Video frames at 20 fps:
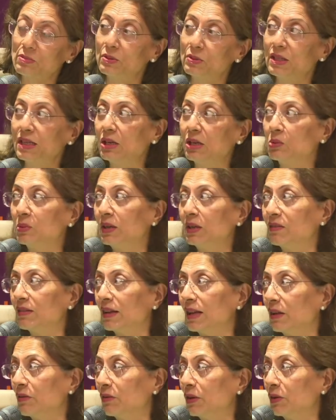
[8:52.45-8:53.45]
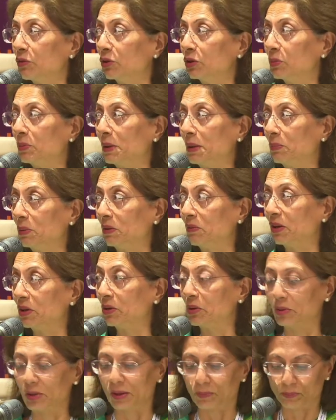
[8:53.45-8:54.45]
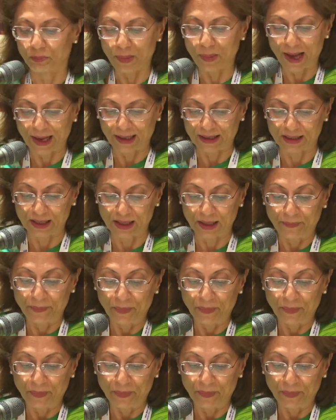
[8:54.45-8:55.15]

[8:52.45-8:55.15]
but equally relevant for the people we are going to impact?